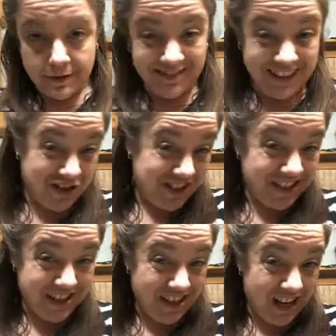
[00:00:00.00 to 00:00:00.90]
like just at
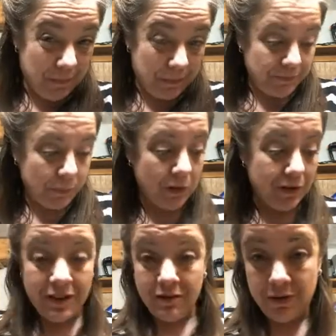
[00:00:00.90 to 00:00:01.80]
the top where
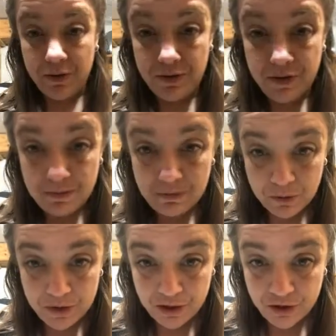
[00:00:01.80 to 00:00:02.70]
the roots
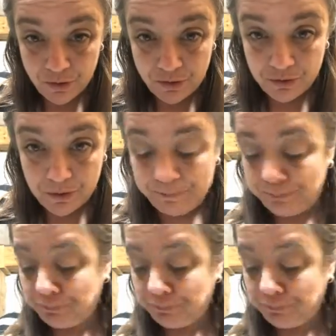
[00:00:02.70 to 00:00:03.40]
mostly show through.